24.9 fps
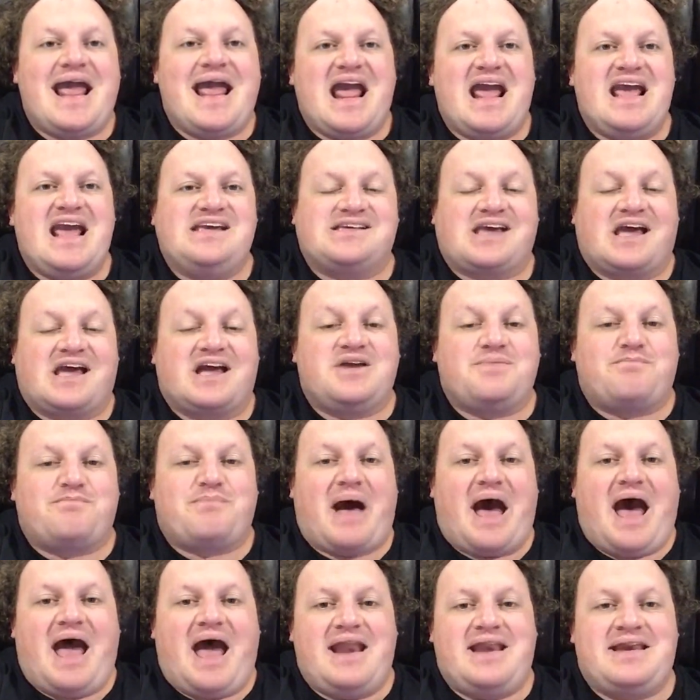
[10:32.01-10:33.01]

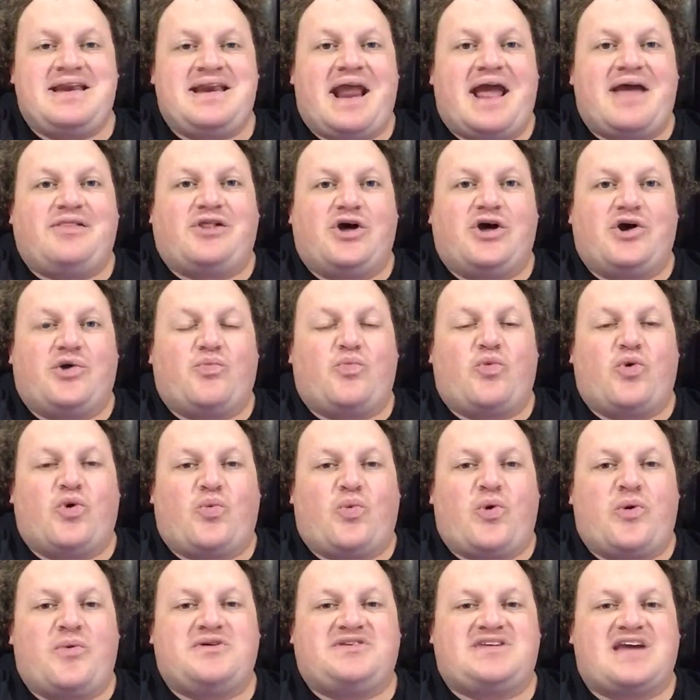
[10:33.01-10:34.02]
Biden, look,
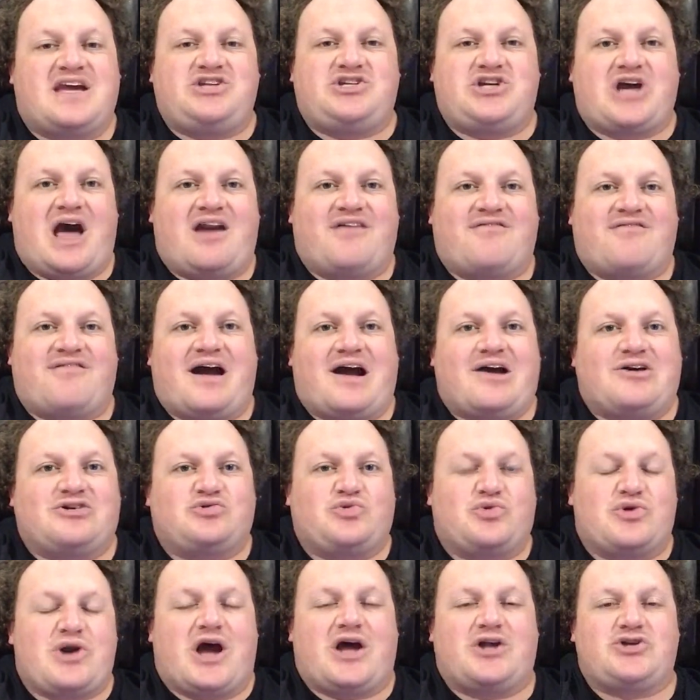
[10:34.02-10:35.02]
when we say China virus,
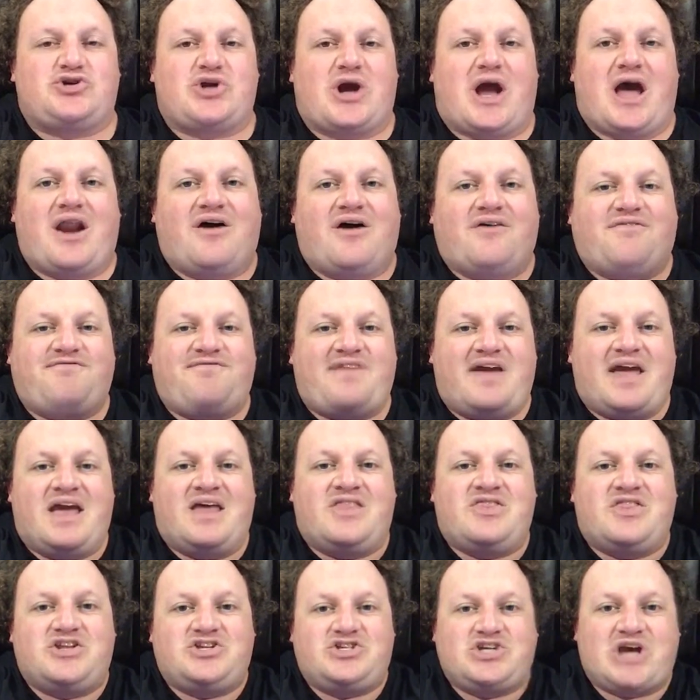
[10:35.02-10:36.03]
we're not trying to
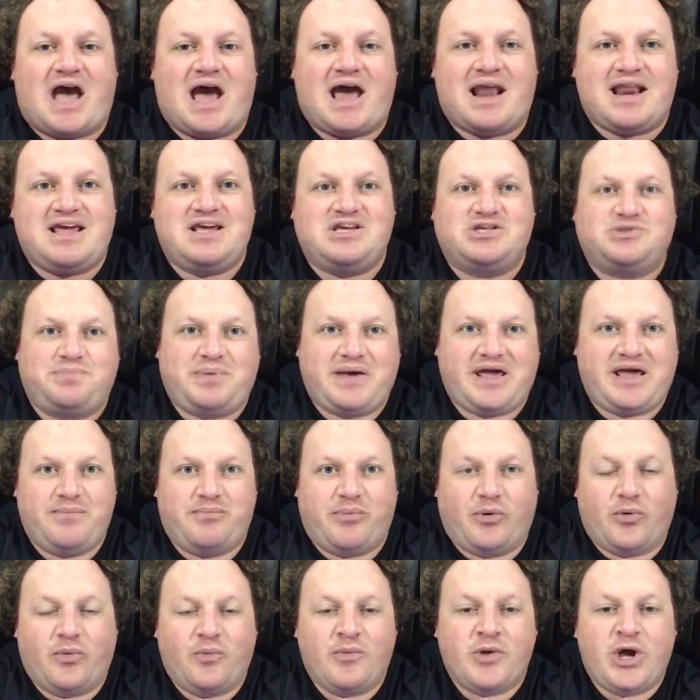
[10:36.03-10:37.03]
offend the Chinese
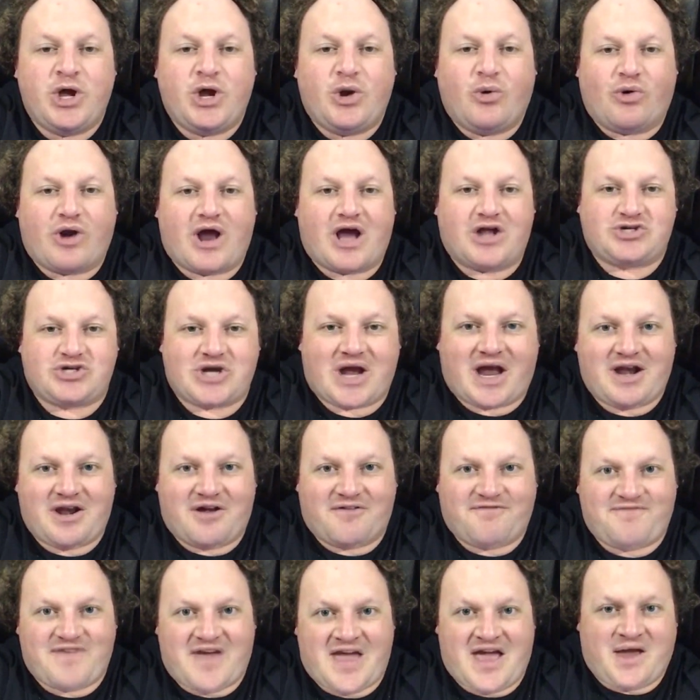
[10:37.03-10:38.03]
people. We're not
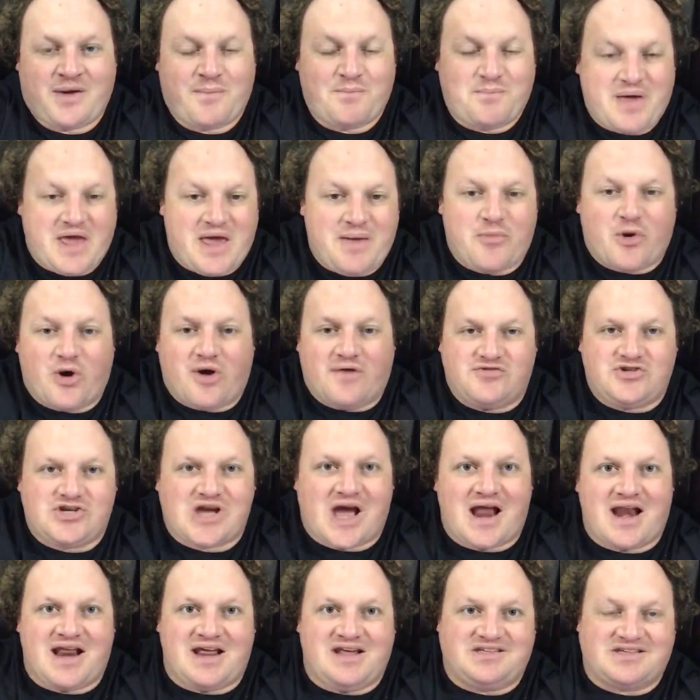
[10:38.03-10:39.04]
trying to offend
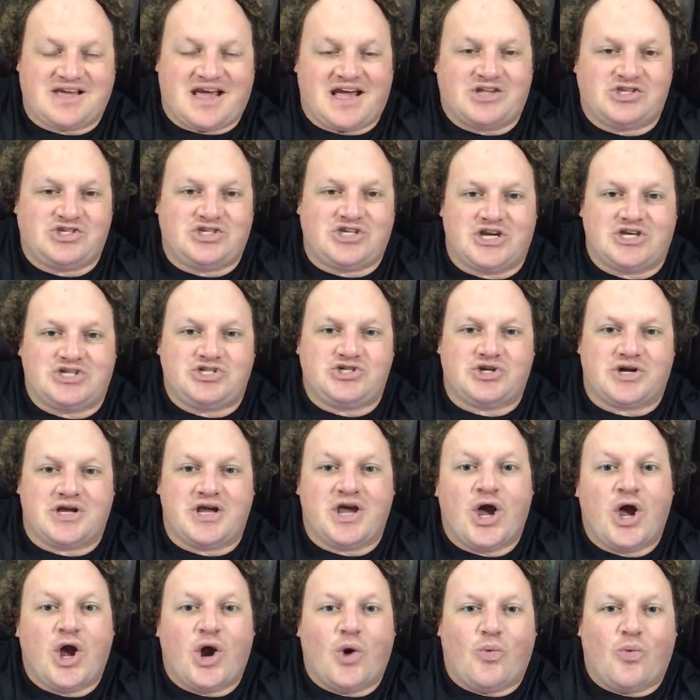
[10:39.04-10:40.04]
people of Chinese
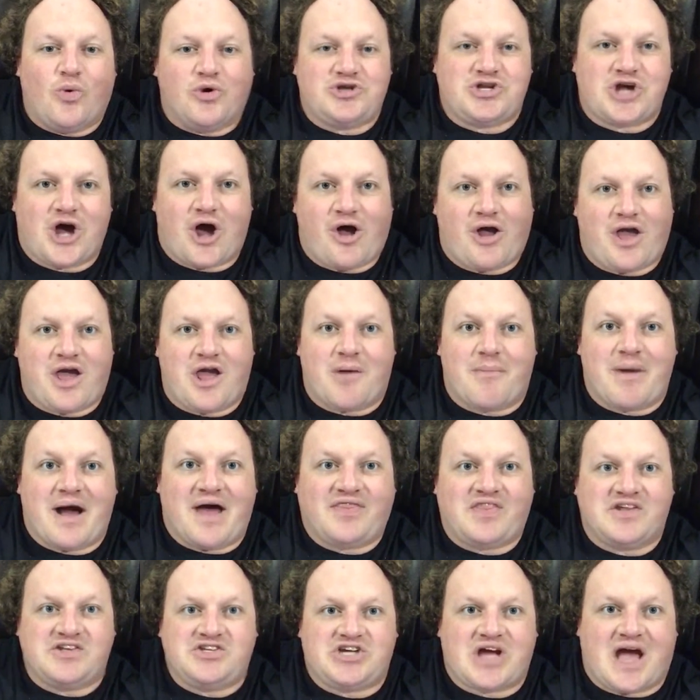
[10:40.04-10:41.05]
ancestry. We're
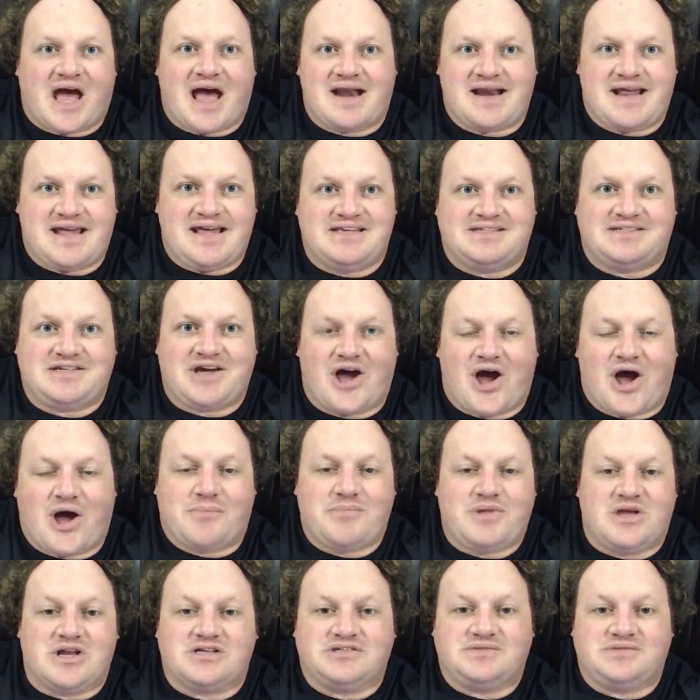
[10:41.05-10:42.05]
talking about the Chinese
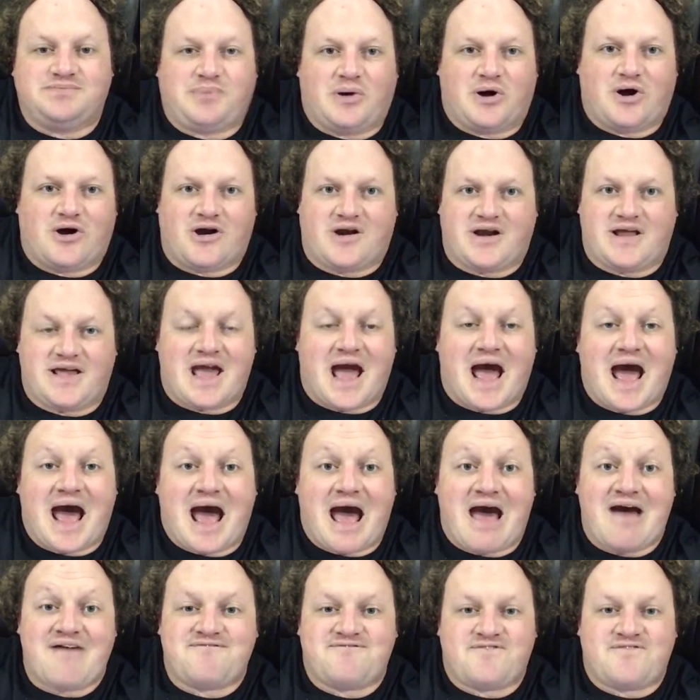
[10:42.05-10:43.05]
Communist Party,
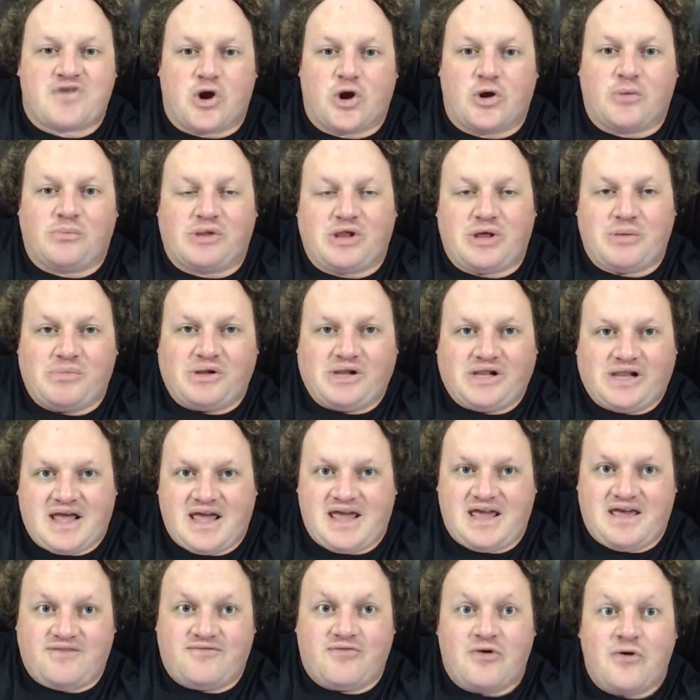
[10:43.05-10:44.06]
I firmly
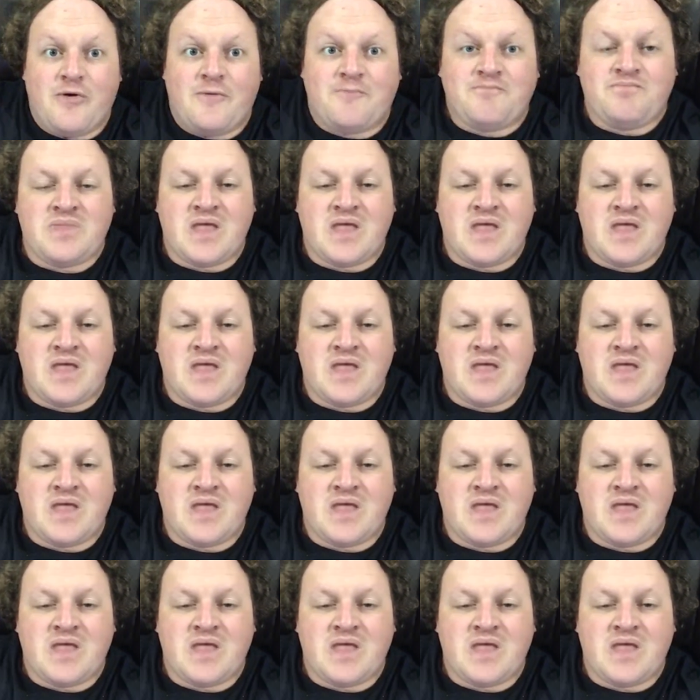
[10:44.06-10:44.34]
believe.